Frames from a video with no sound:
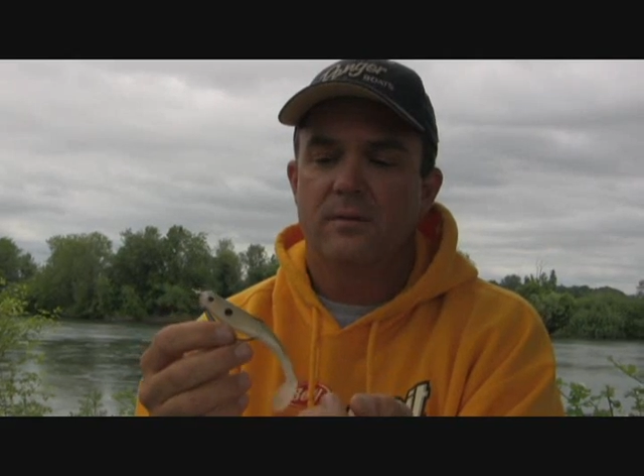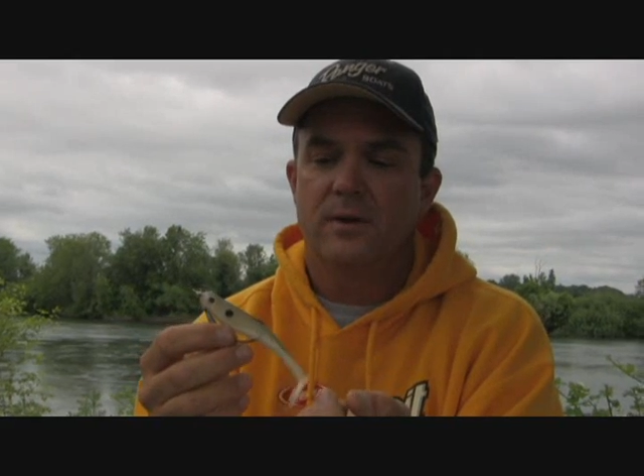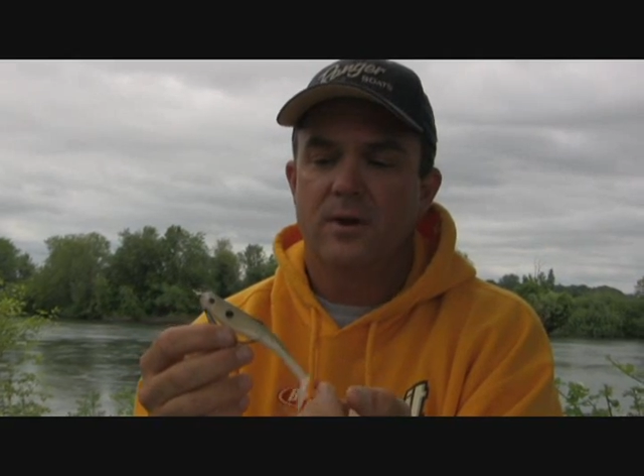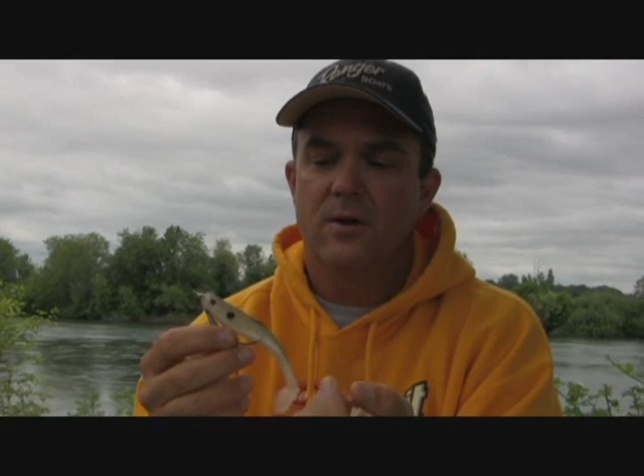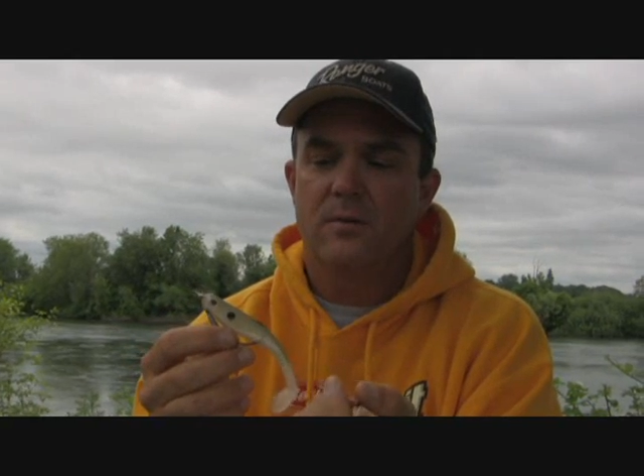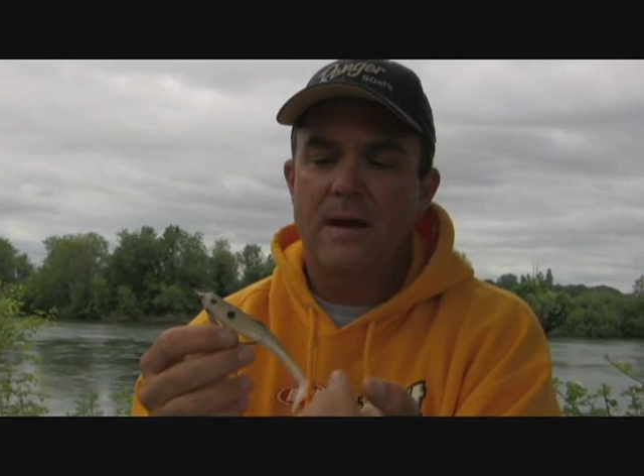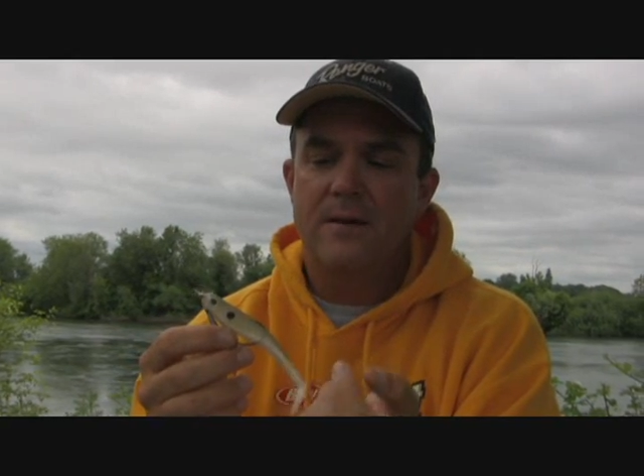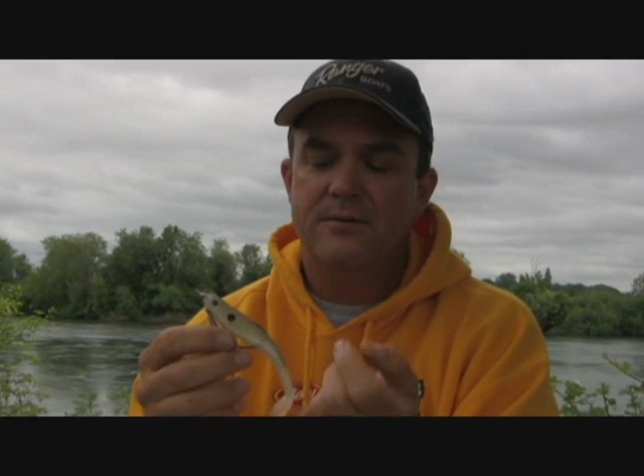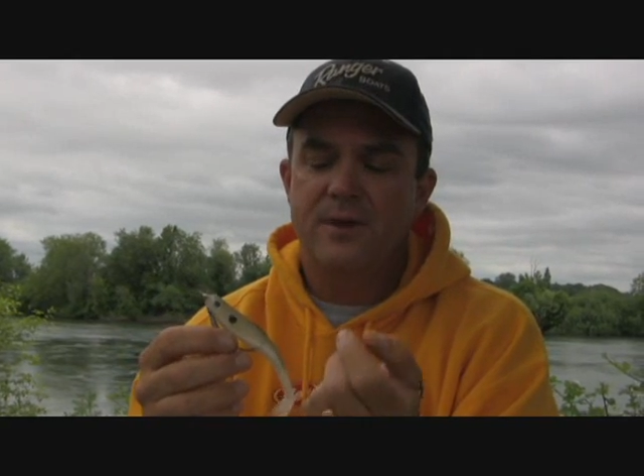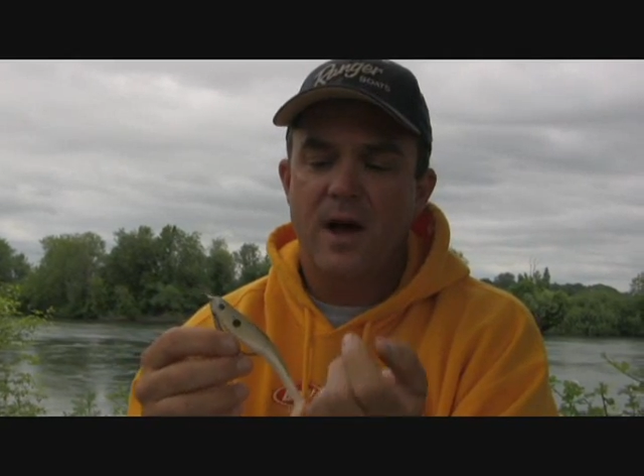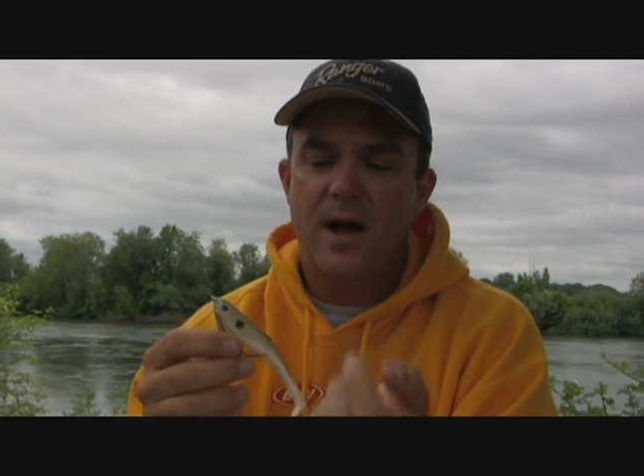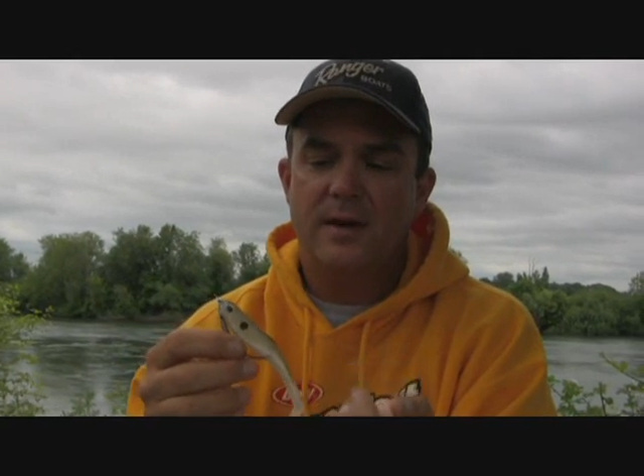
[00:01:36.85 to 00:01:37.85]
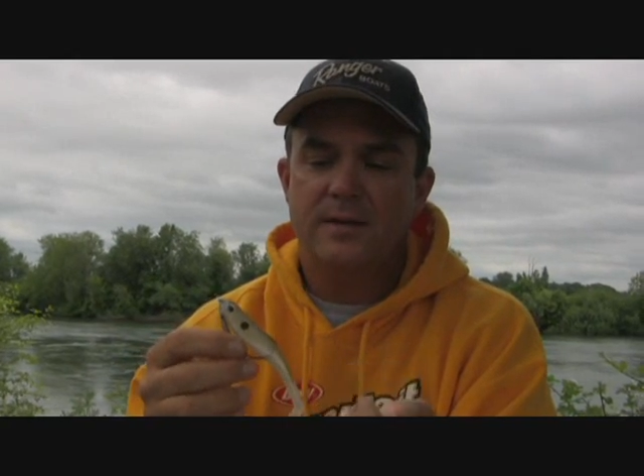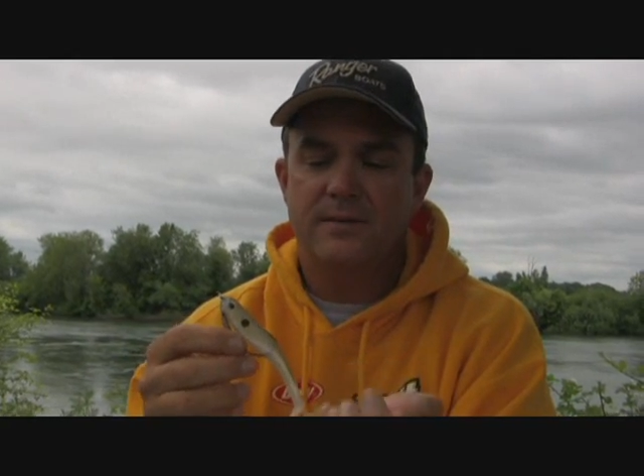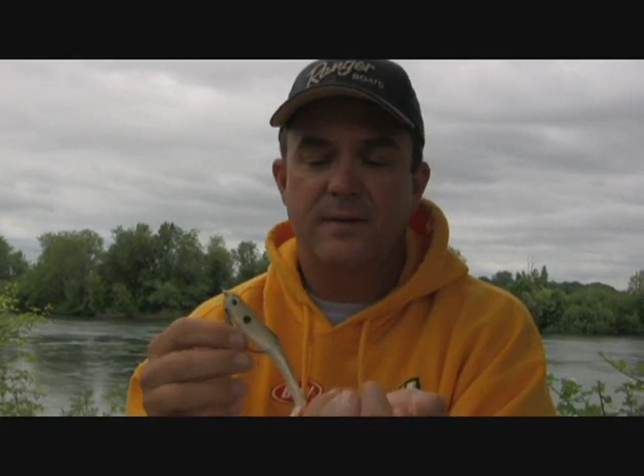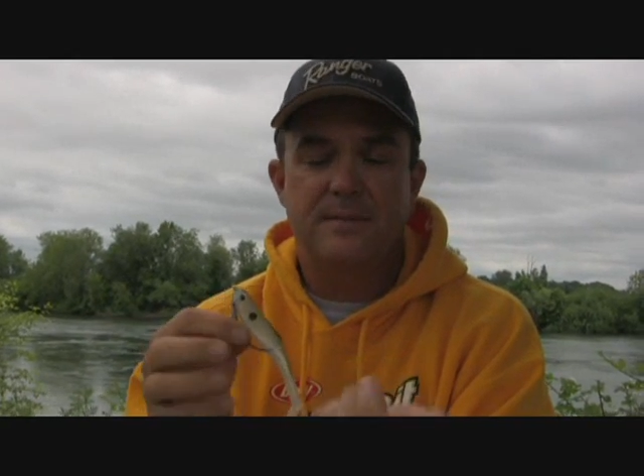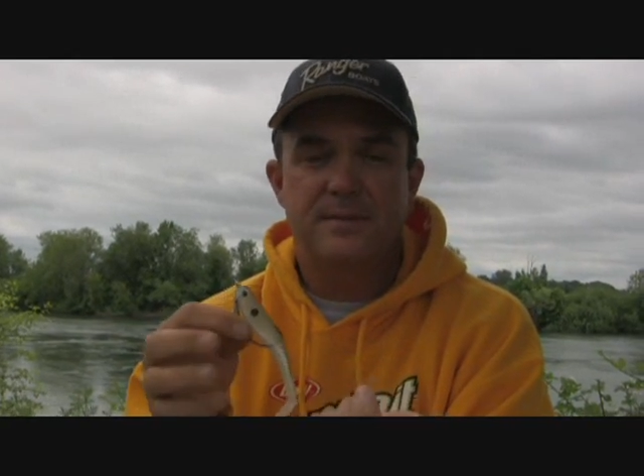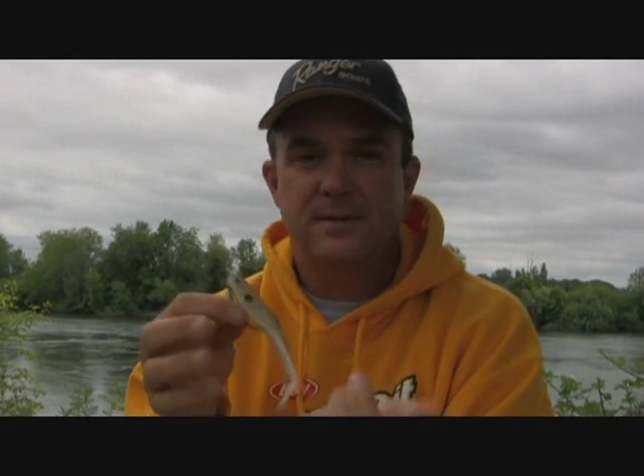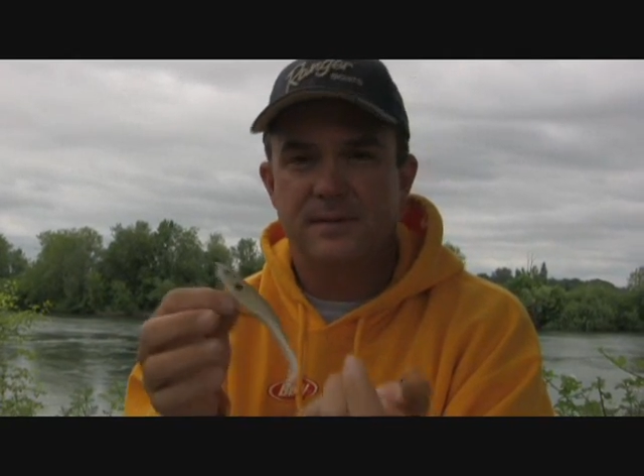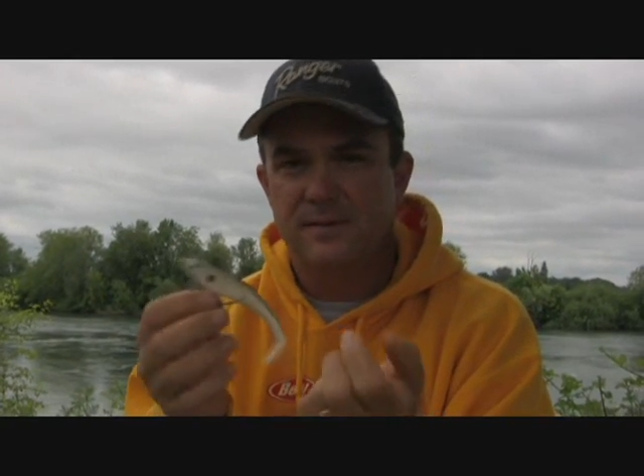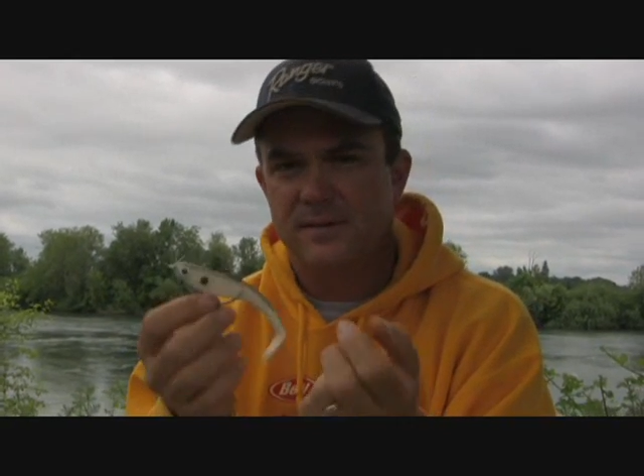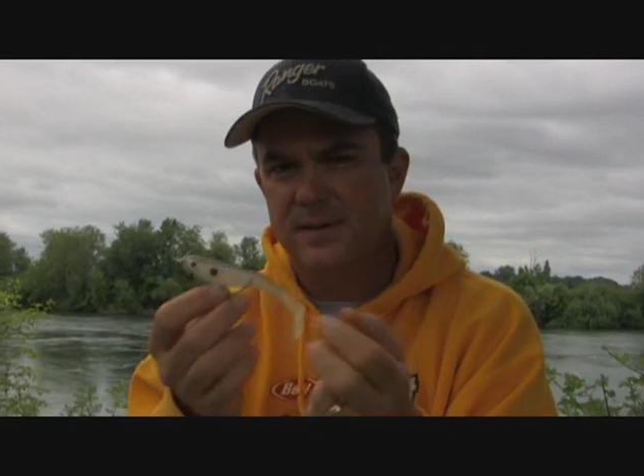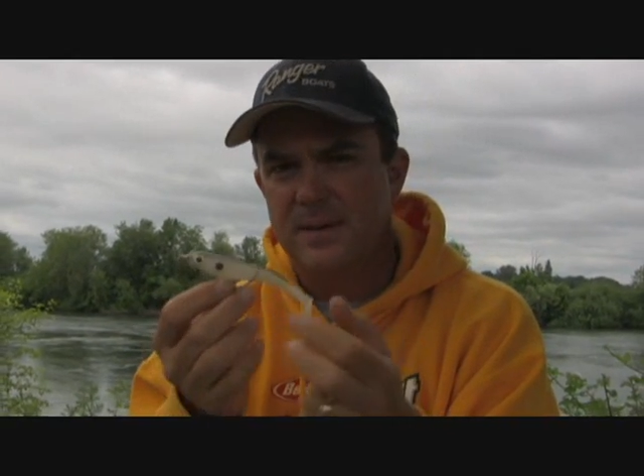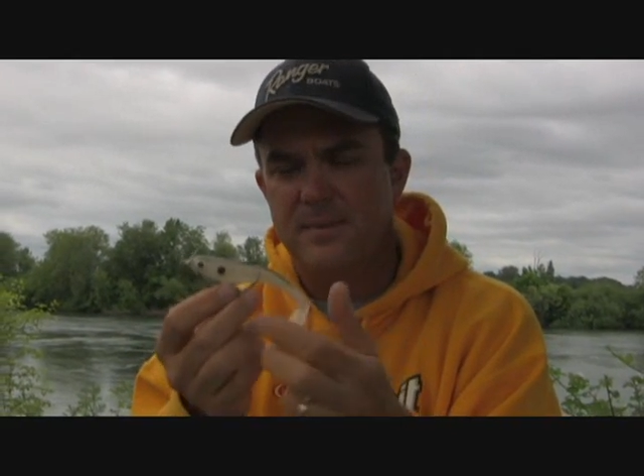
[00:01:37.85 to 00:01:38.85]
you know, around docks, if I'm
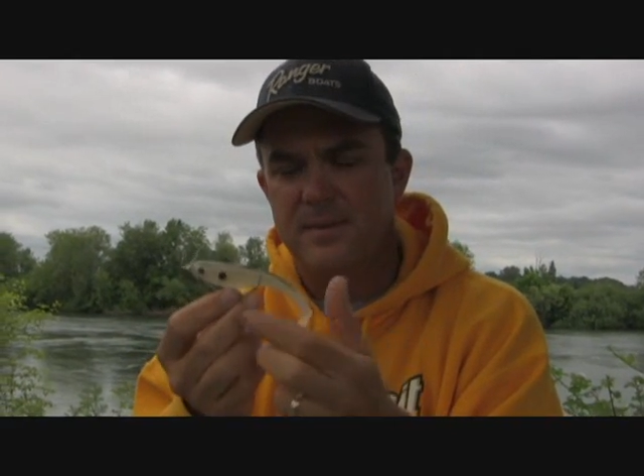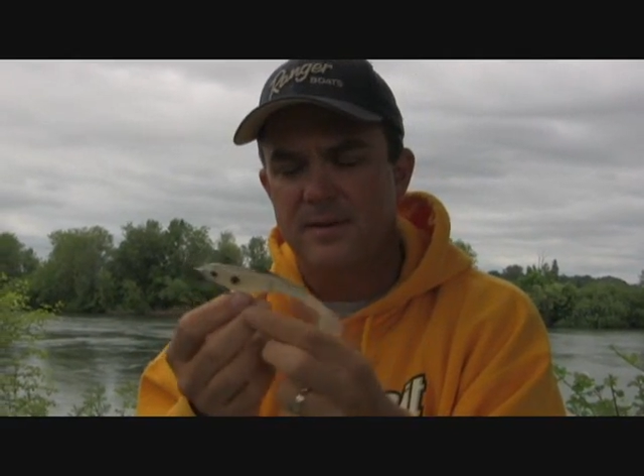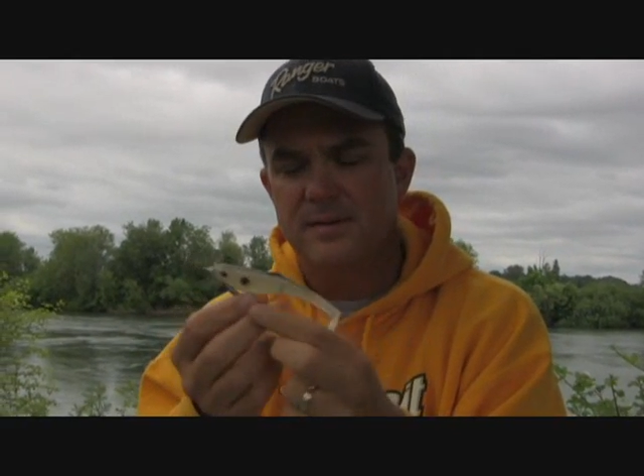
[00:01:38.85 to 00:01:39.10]
skipping